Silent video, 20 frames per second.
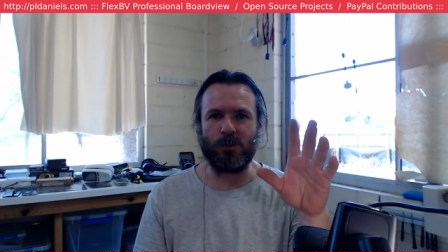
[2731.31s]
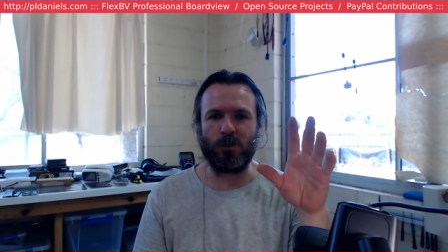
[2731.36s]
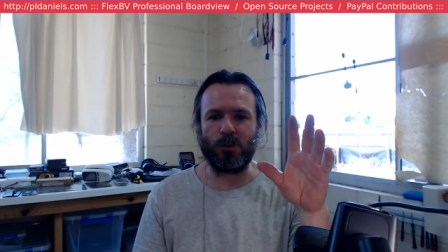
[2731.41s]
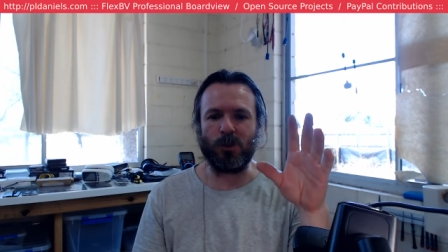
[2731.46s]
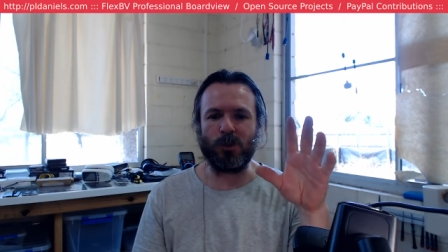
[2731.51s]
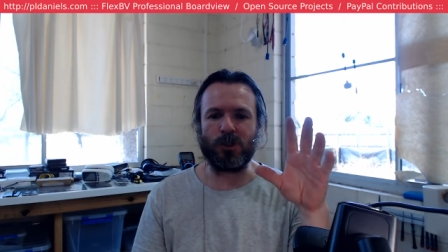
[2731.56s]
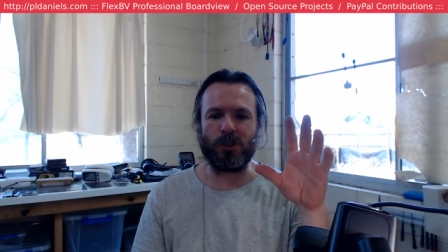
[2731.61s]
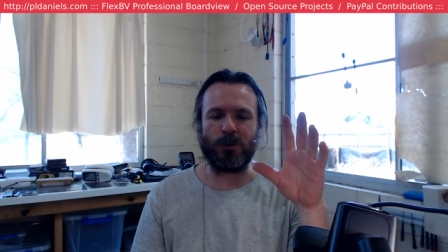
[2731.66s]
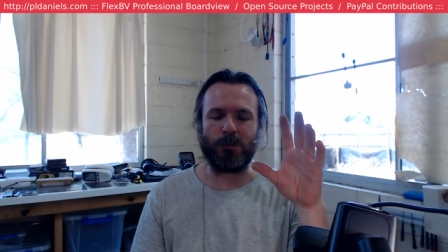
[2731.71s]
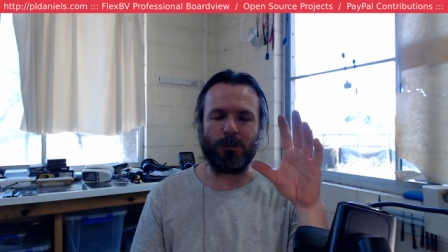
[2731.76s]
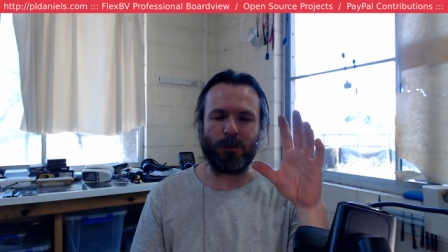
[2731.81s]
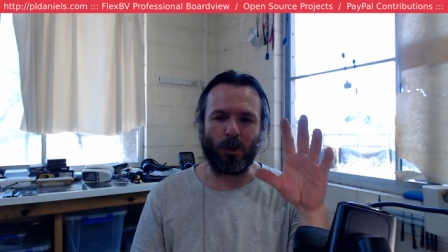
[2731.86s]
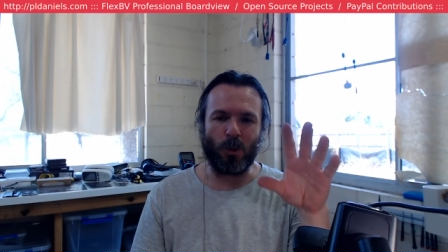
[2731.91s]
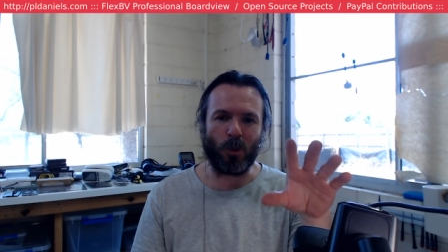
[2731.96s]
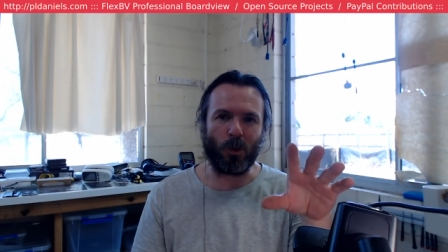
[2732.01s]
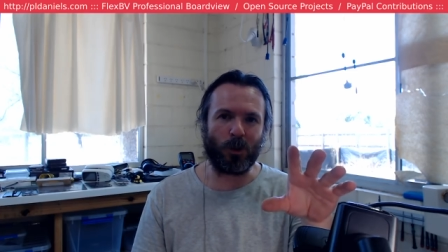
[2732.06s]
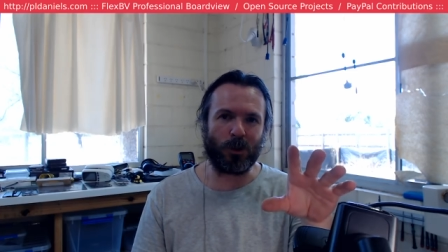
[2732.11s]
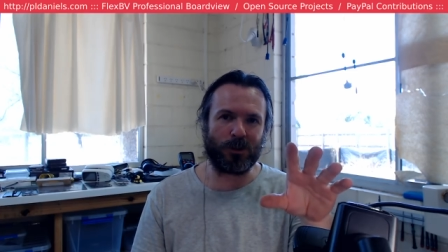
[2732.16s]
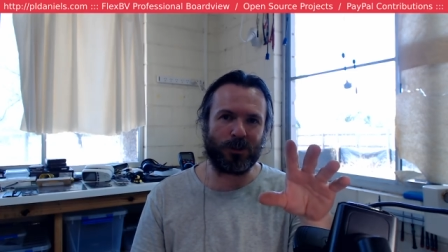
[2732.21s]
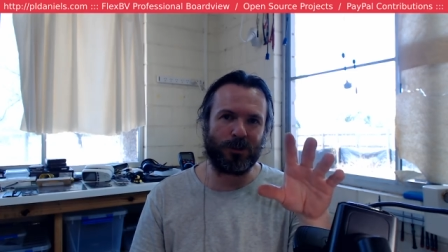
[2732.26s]
will
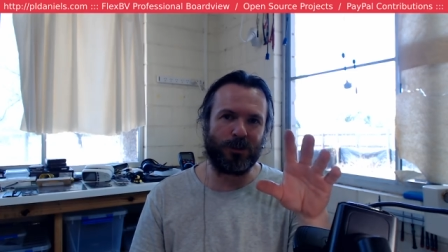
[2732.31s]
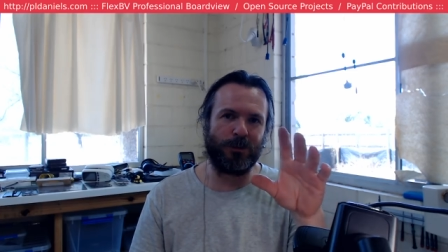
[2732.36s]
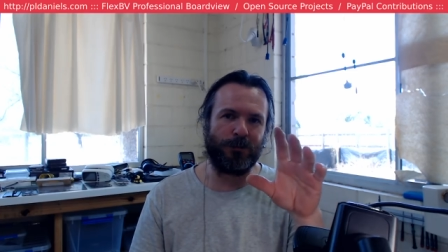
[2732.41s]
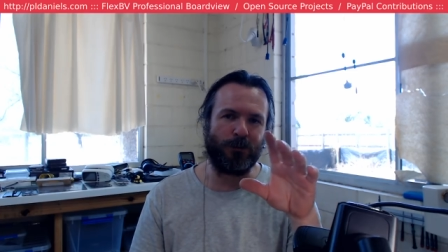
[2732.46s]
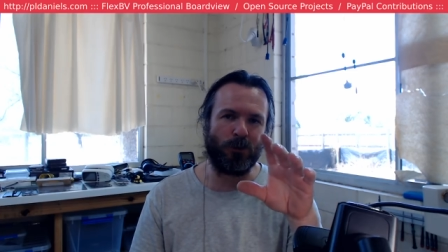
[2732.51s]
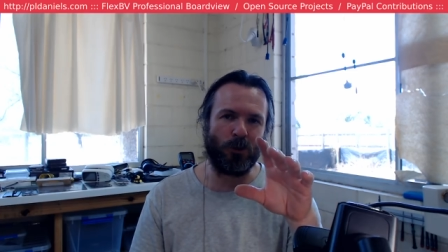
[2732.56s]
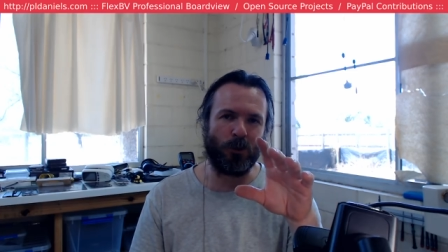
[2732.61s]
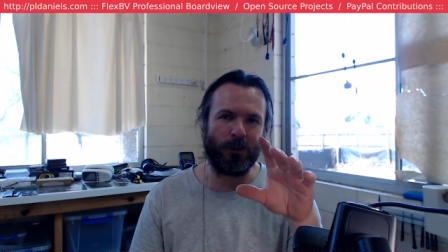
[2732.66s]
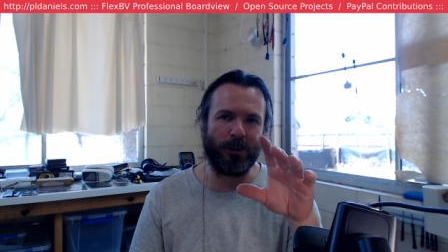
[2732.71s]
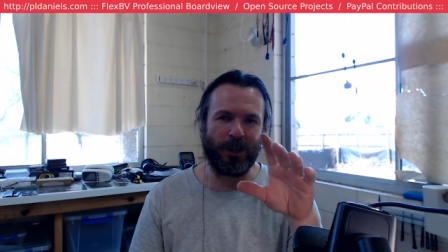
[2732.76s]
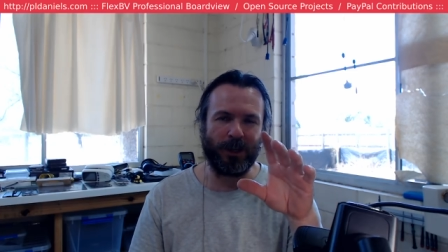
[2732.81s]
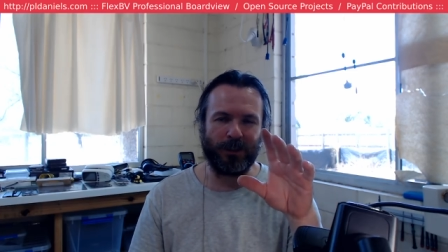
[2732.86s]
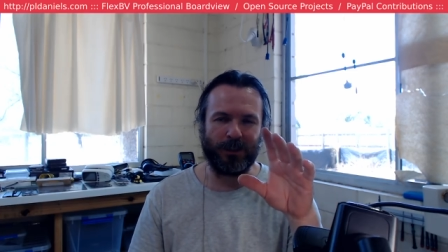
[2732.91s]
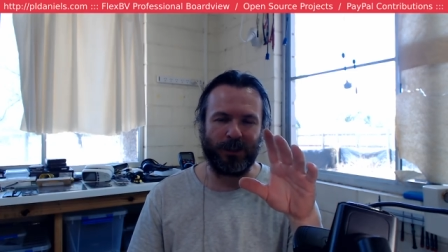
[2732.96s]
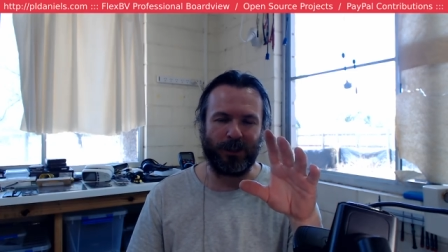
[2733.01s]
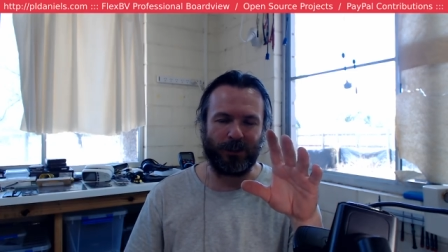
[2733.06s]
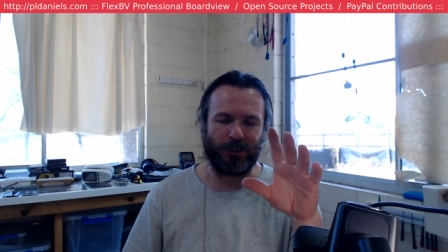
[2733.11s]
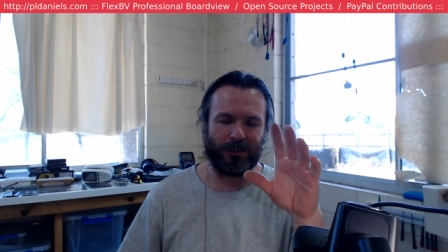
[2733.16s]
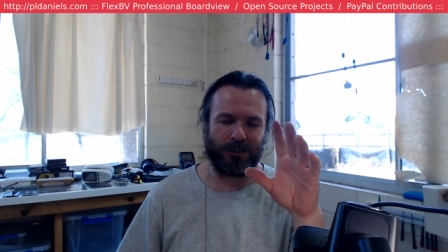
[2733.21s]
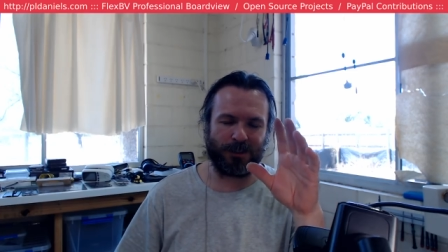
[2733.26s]
support the format
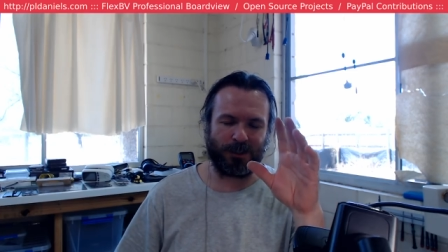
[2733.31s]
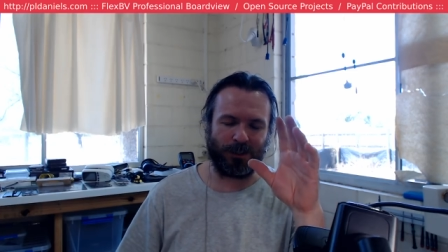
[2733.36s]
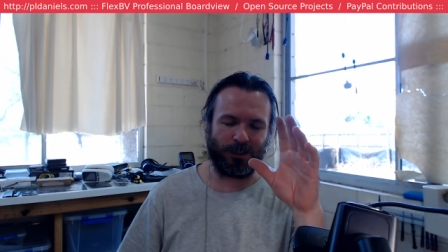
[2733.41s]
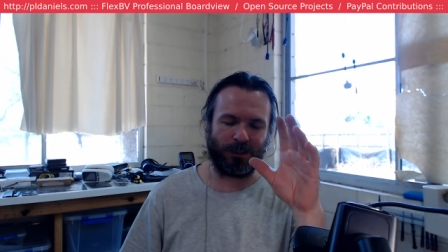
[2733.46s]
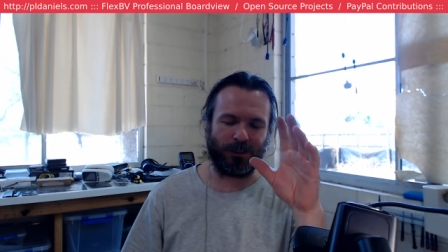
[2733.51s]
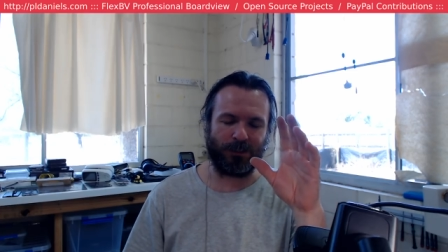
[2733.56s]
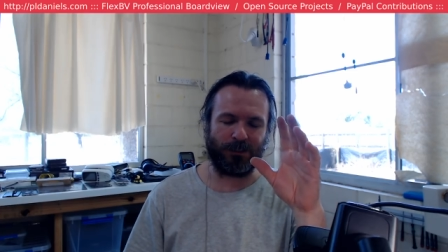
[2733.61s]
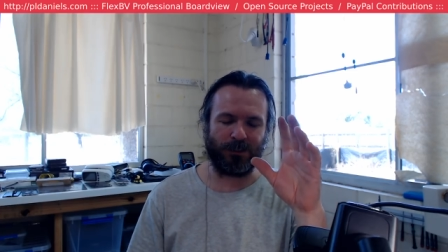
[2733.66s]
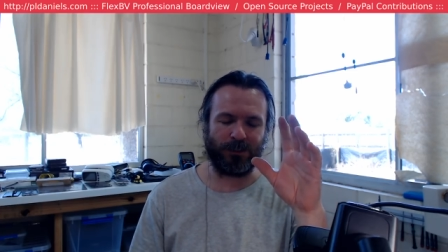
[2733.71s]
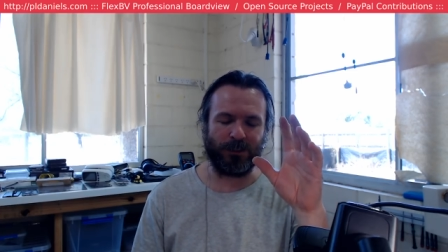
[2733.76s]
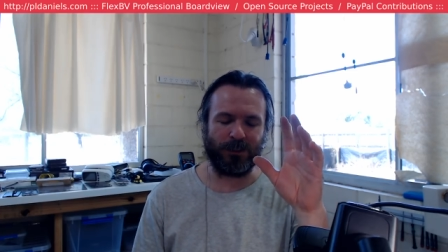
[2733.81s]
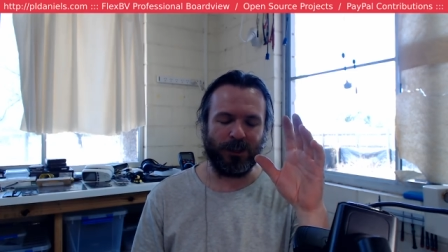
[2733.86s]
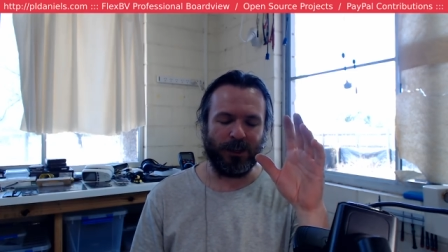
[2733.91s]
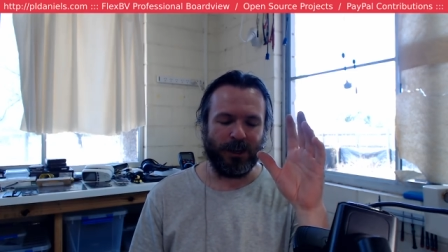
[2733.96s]
that uh,